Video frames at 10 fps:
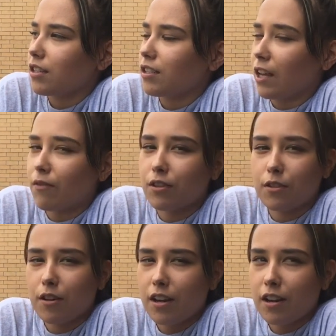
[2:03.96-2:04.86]
7th
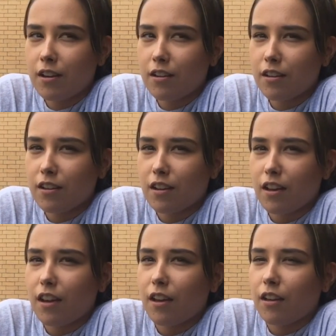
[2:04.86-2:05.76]
grade,
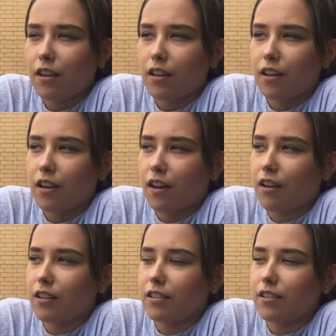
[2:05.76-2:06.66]

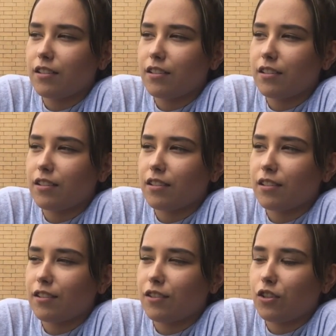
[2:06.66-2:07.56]
because
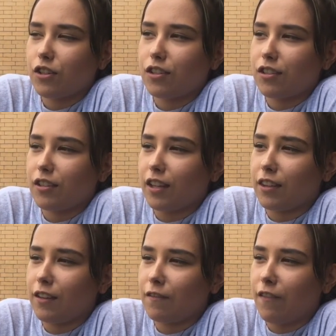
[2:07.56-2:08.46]
just
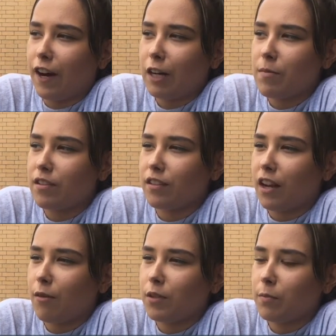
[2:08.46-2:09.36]
the environment that
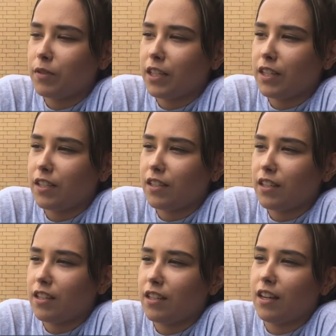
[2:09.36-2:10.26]
I was placed in
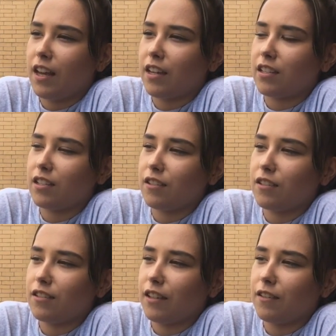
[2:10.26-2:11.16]

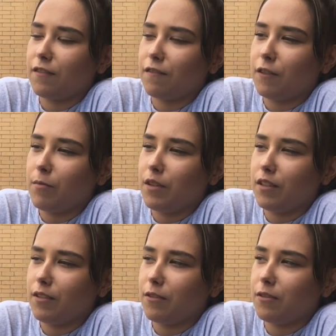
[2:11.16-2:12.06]
and
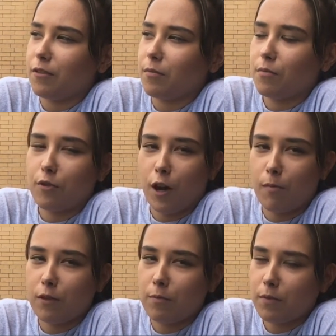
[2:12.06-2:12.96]
familial
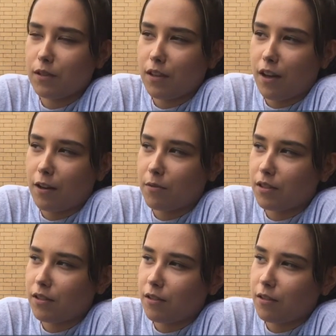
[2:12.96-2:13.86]
problems that I
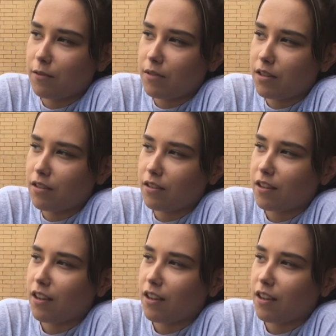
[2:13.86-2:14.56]
was dealing with,